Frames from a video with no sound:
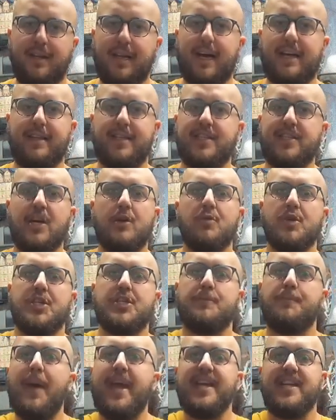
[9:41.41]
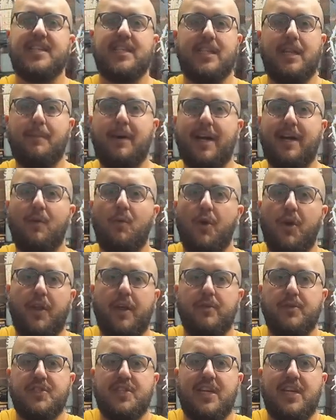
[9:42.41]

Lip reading: like, there's so much space in the back of one of those